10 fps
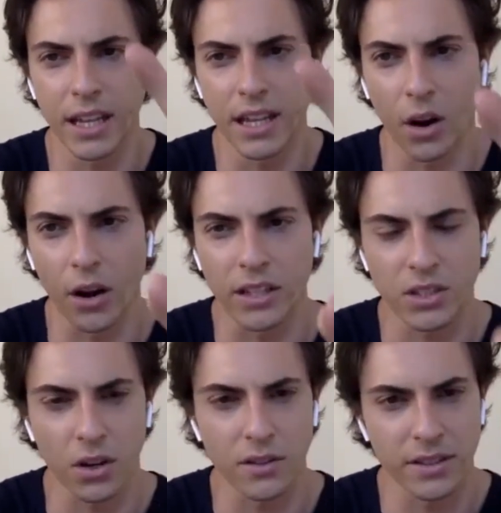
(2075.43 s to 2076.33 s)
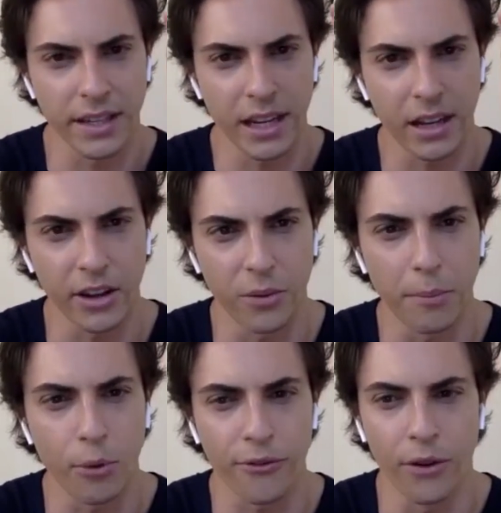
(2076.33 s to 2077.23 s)
it starts to get a little bit
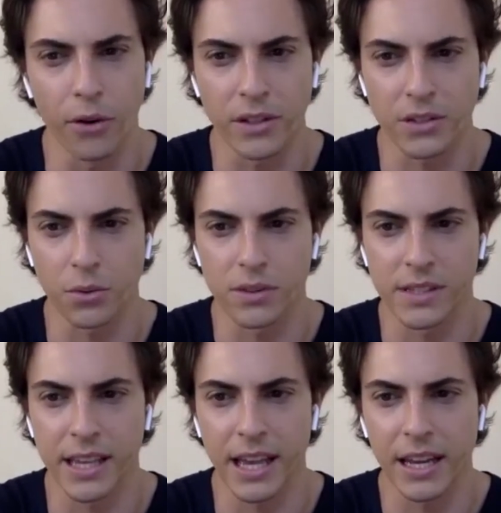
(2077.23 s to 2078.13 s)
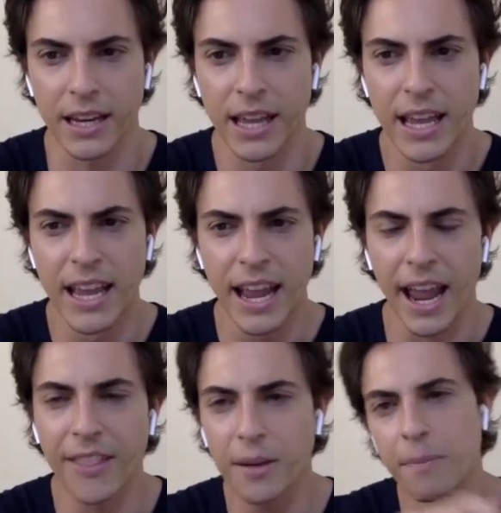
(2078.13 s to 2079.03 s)
more focused towards the end.
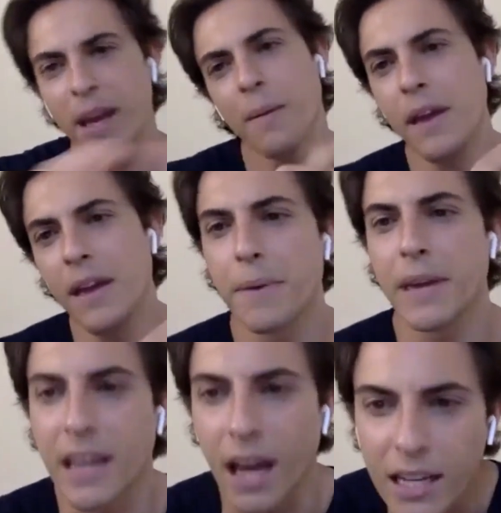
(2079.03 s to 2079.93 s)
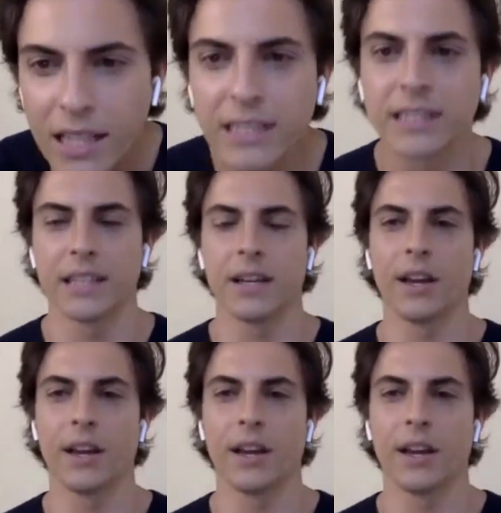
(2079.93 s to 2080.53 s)
And then maybe because